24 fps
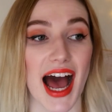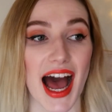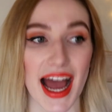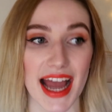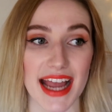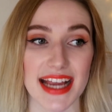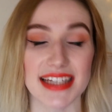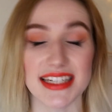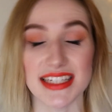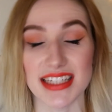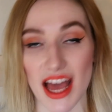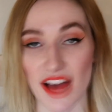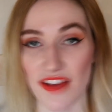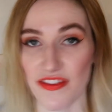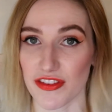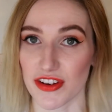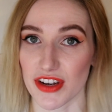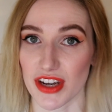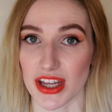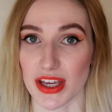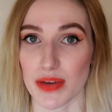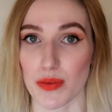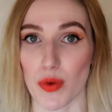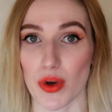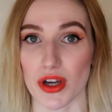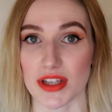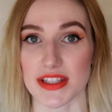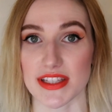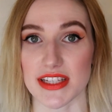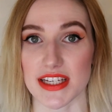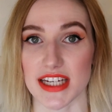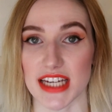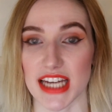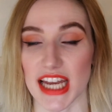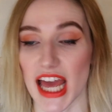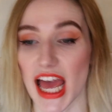I definitely
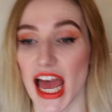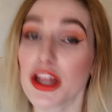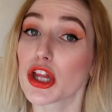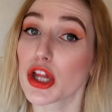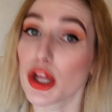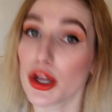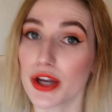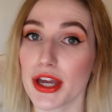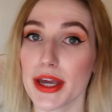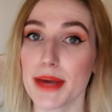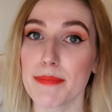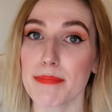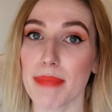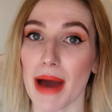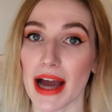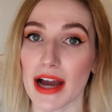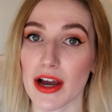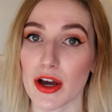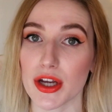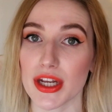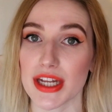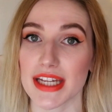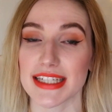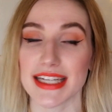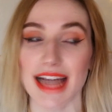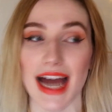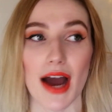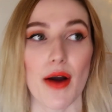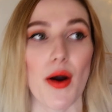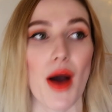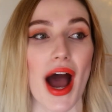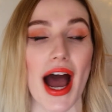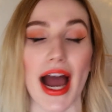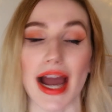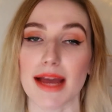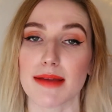wasn't. Looking back on it now,
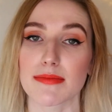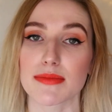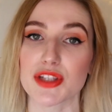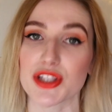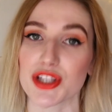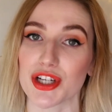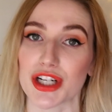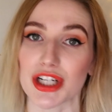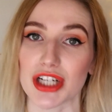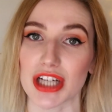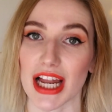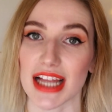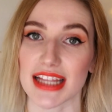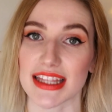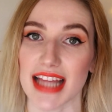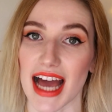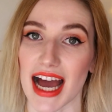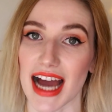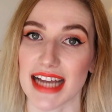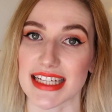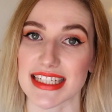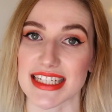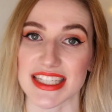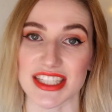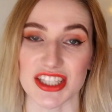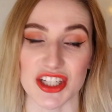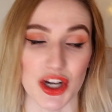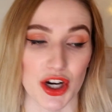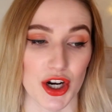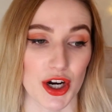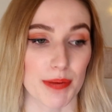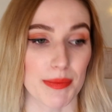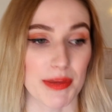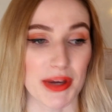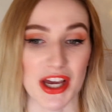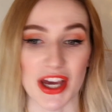I am so glad that I didn't
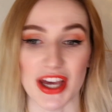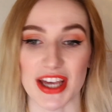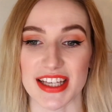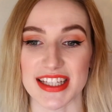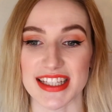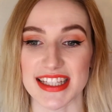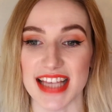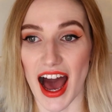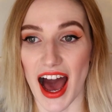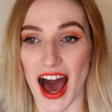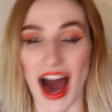go because